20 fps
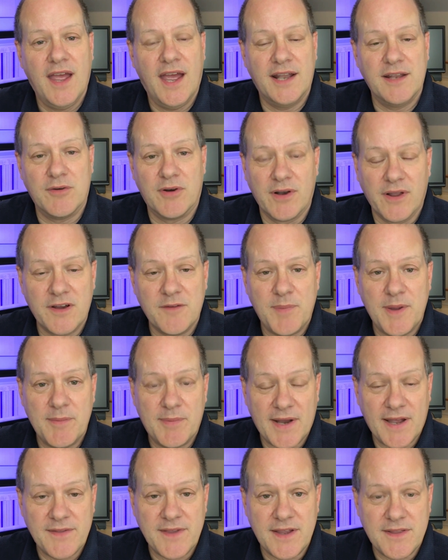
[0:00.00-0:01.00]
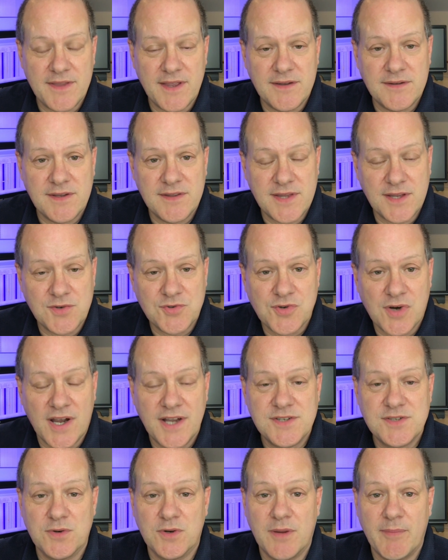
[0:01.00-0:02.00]
and there are a lot of people out there that
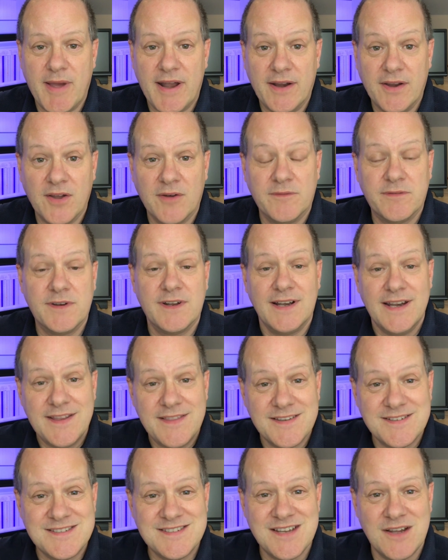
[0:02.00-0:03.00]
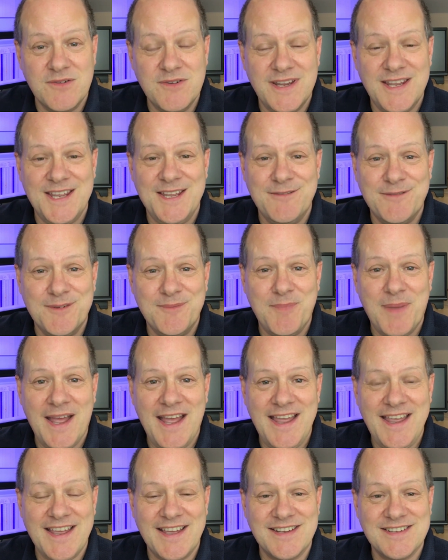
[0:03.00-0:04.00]
try and talk about it confidently that don't even
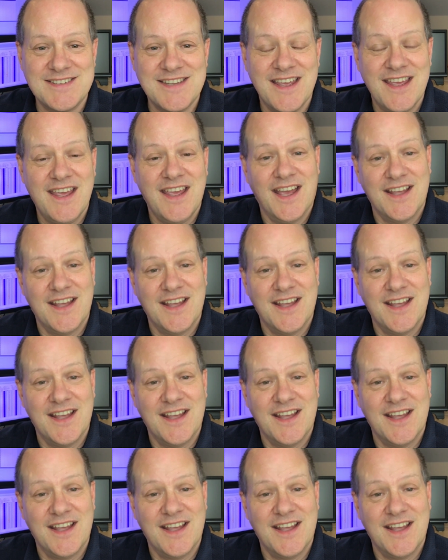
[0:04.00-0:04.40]
pay it,